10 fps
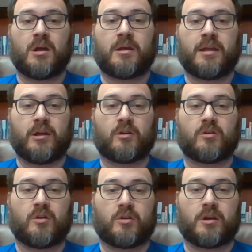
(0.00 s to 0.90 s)

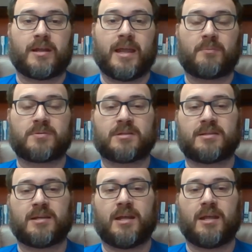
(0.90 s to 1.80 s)
here on our campus at
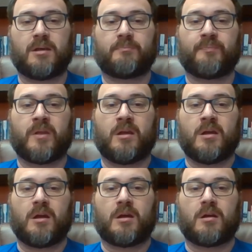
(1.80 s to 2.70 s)
10 a.m.
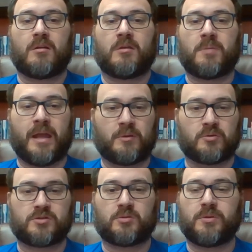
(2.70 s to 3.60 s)
The band
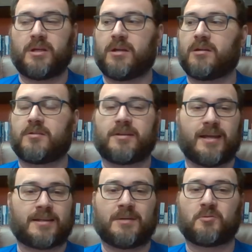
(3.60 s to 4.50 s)
will still be here. The
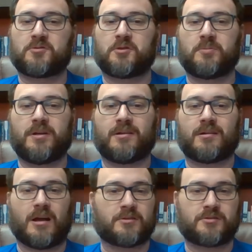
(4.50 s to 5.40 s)
tech team will still be
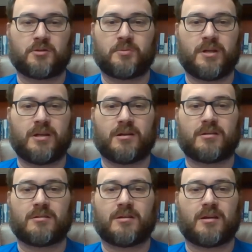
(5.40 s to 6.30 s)
here. I'll still be
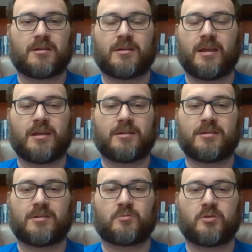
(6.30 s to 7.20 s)
here. And
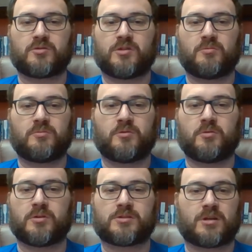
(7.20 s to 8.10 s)
we'll still
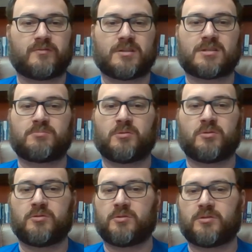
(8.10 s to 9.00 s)
do a service, but
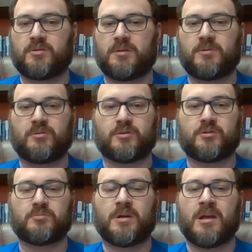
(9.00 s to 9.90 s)
we'll do it to an empty
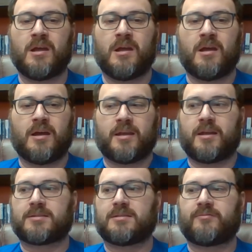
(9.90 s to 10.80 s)
room. I
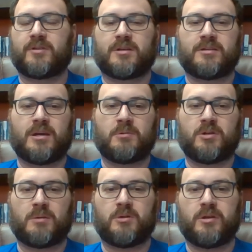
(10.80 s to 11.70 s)
guess if
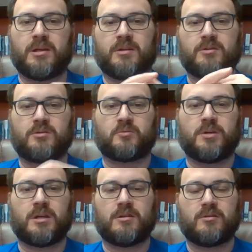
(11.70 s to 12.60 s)
WWE can do it,
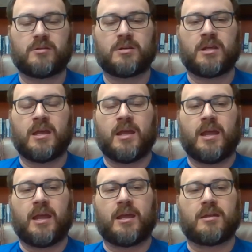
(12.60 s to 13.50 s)
we can do it.
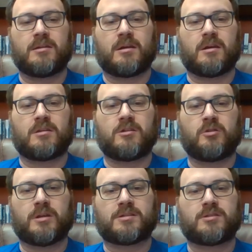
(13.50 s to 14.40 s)
And you
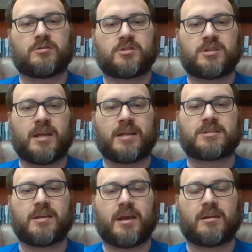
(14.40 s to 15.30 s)
can still
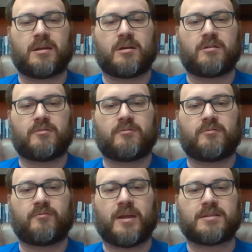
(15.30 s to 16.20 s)
catch that on
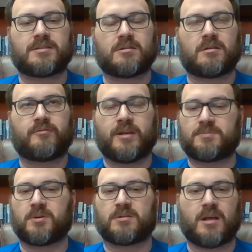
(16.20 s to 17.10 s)

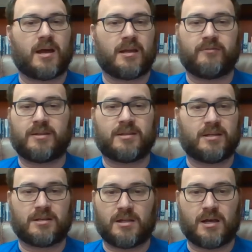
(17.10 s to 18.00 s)
Facebook Live at
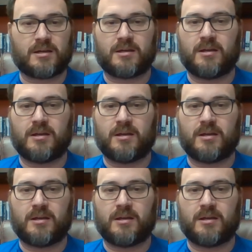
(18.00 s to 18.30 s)
10 o'clock.